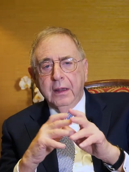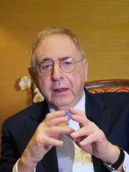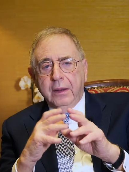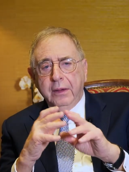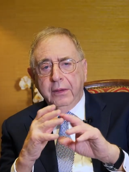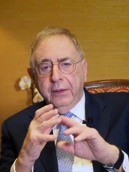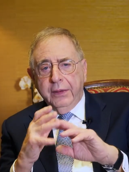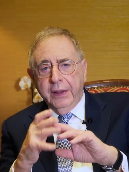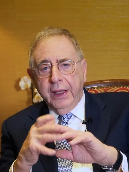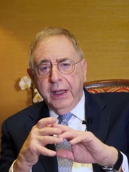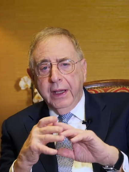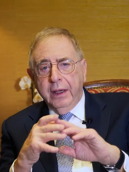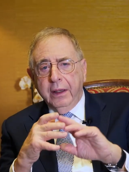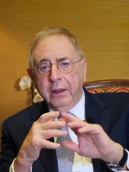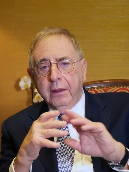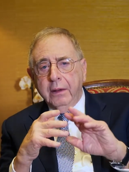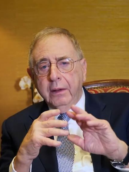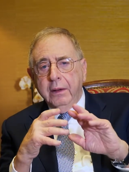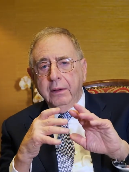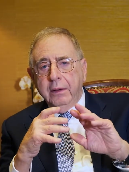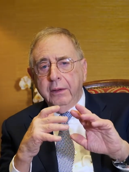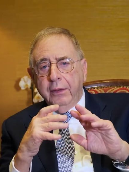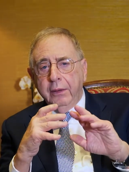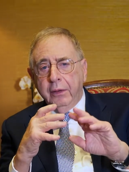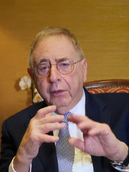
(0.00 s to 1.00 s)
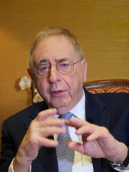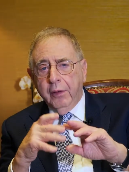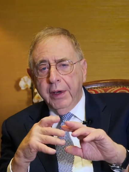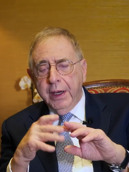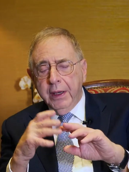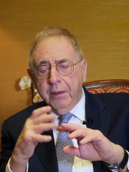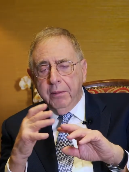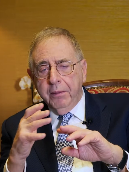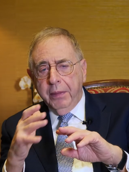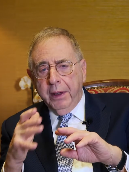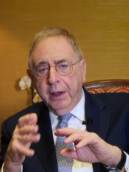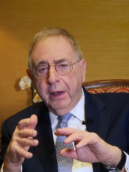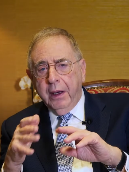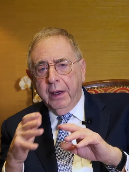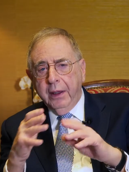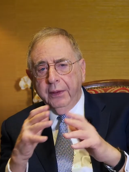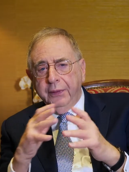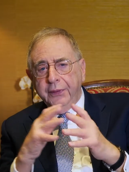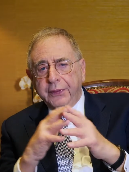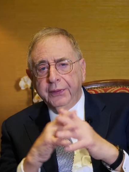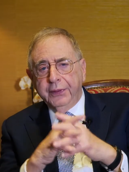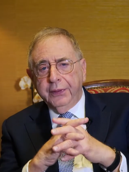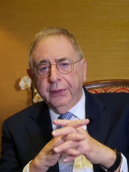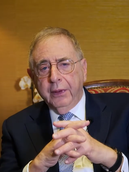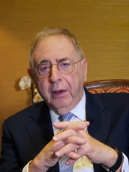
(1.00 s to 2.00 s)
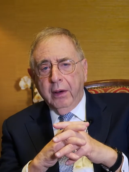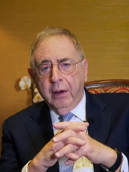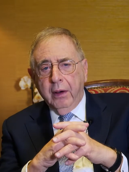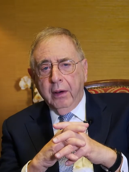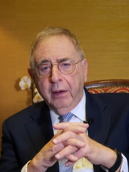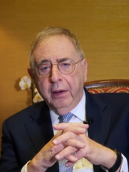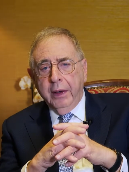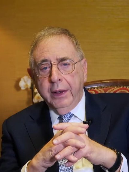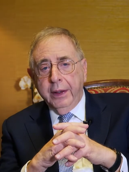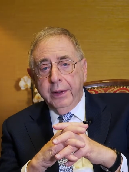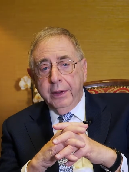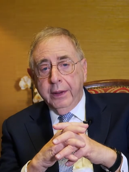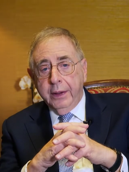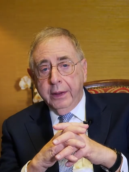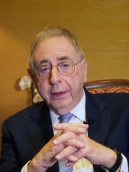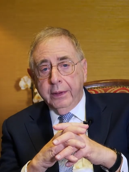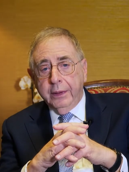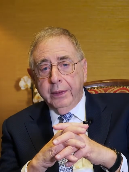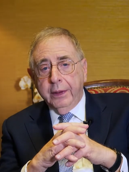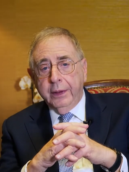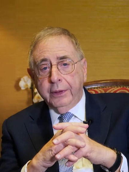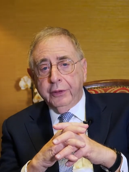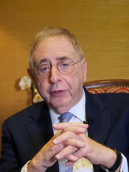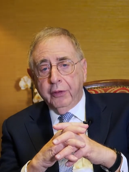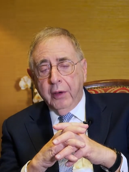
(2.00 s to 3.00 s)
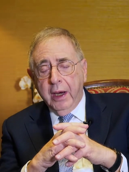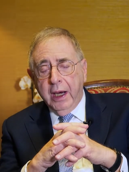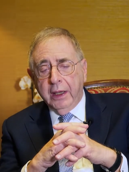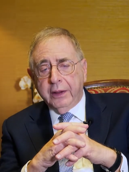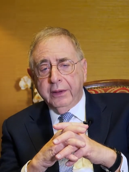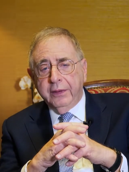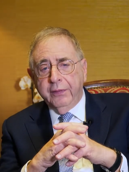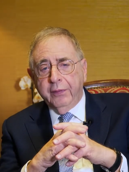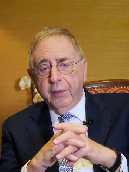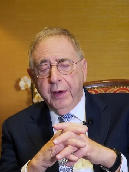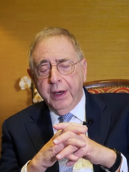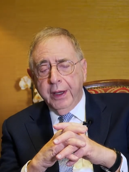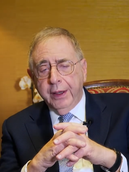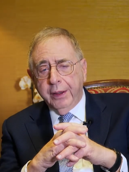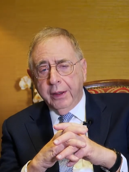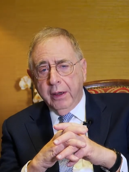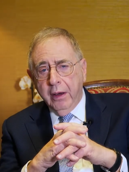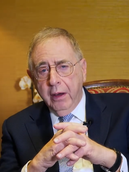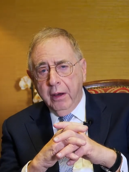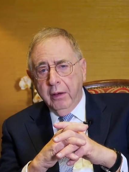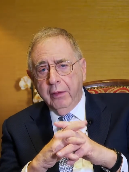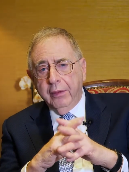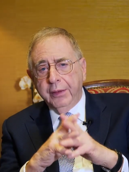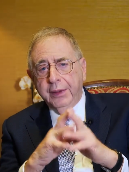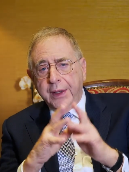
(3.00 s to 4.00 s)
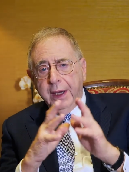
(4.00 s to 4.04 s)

then the green bonds are an attractive way to go.